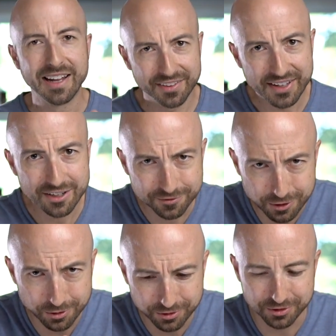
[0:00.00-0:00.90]
At that
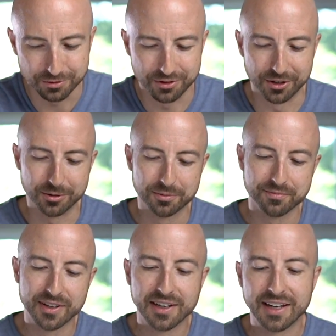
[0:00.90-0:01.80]
photo shoot though,
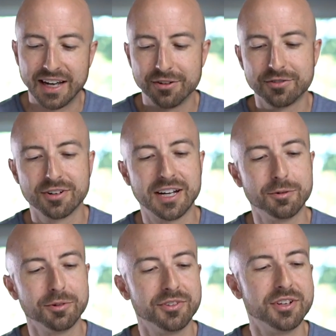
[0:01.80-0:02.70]
after
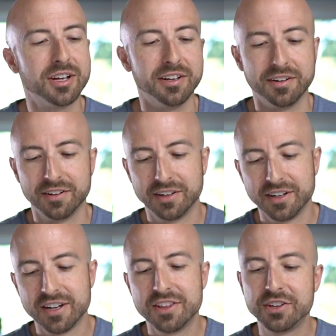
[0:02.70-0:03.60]
I was done,
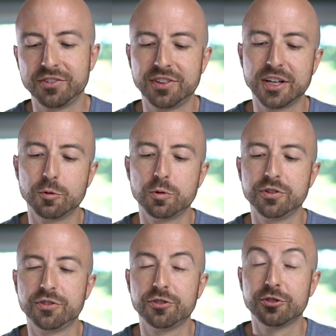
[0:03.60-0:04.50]
this thing
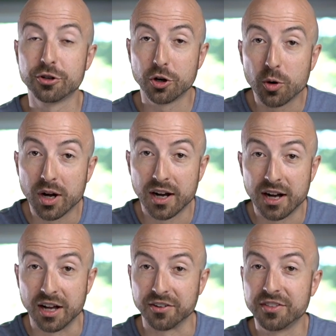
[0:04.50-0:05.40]
was so
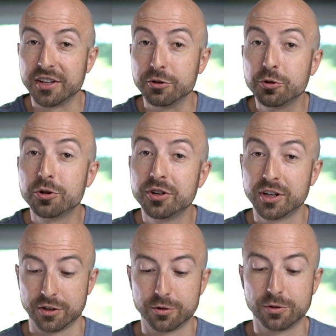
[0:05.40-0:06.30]
hot that you could
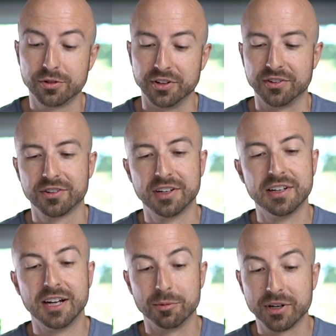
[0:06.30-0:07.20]
not hold it.
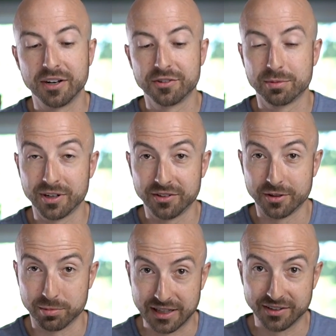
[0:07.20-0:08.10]
I'm kind of surprised
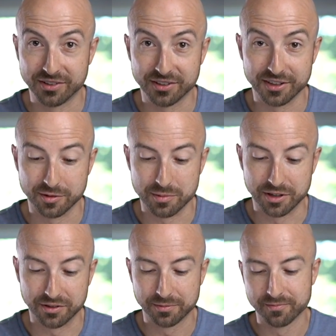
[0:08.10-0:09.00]
the plastic didn't
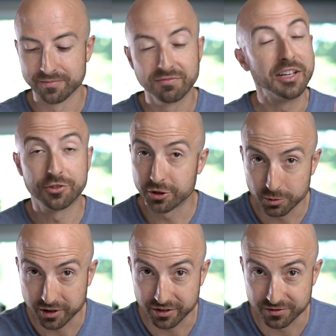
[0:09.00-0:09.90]
melt. It's still
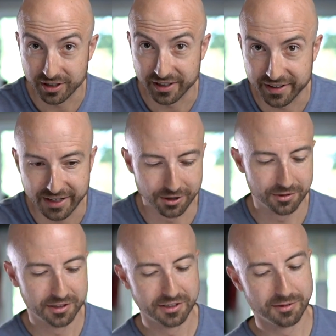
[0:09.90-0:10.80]
working fine now,
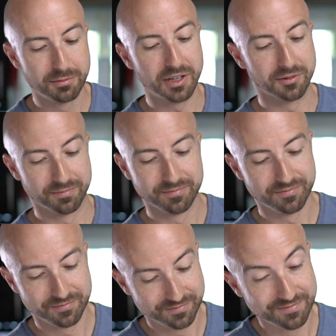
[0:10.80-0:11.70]
but
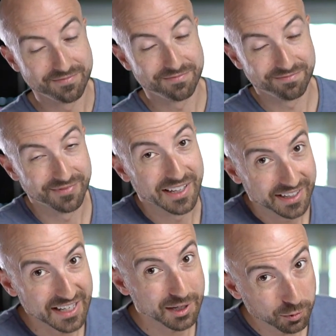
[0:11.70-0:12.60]

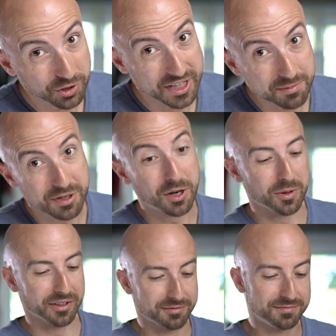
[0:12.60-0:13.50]
it will keep
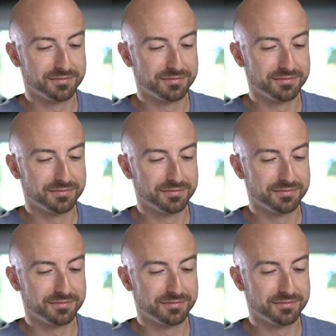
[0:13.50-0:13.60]
going